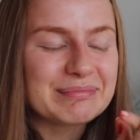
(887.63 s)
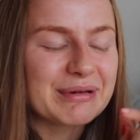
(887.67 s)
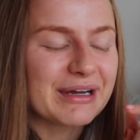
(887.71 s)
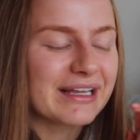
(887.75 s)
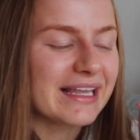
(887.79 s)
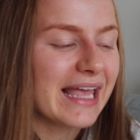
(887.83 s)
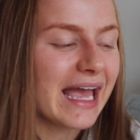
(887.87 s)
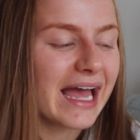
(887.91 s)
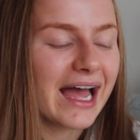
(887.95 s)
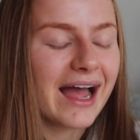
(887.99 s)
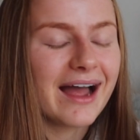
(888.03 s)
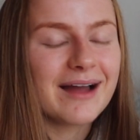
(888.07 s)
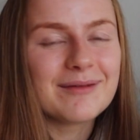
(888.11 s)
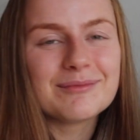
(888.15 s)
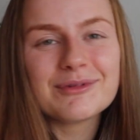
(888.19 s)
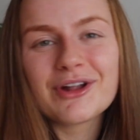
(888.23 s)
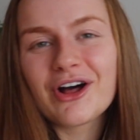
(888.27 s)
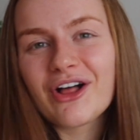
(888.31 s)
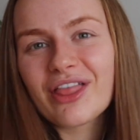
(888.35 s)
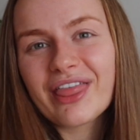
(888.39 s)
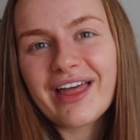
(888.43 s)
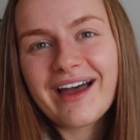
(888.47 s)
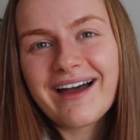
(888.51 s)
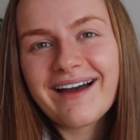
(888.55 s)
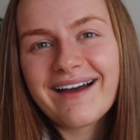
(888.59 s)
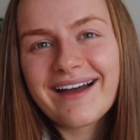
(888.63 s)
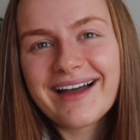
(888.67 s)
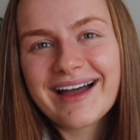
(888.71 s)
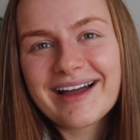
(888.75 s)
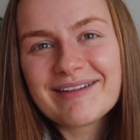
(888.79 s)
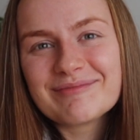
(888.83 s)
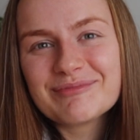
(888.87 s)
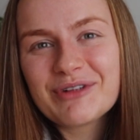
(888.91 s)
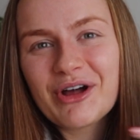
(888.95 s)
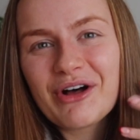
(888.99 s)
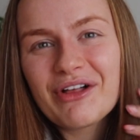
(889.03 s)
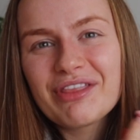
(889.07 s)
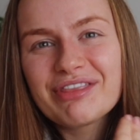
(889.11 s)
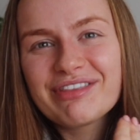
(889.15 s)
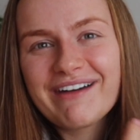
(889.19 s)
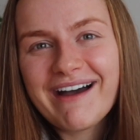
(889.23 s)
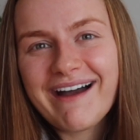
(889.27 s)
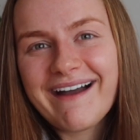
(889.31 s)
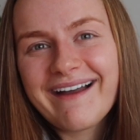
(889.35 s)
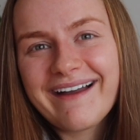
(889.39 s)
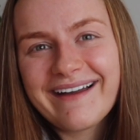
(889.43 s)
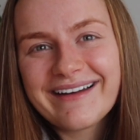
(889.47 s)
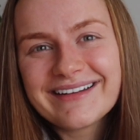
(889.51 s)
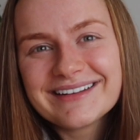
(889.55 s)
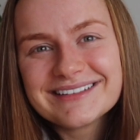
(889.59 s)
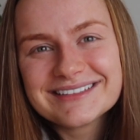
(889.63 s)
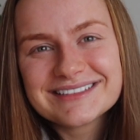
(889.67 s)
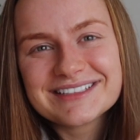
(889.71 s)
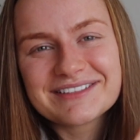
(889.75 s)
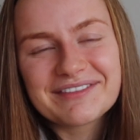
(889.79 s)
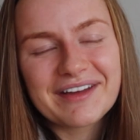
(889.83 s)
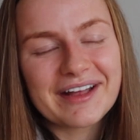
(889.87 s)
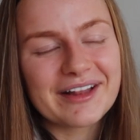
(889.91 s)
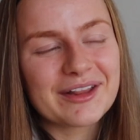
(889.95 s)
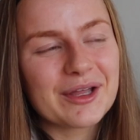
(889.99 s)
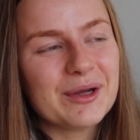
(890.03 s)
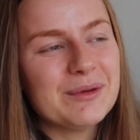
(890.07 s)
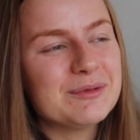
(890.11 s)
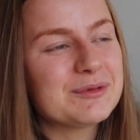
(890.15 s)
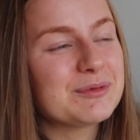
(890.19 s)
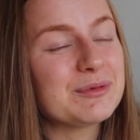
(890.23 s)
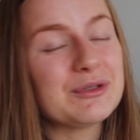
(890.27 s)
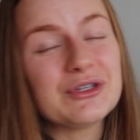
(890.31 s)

But yeah, I'm not that developed.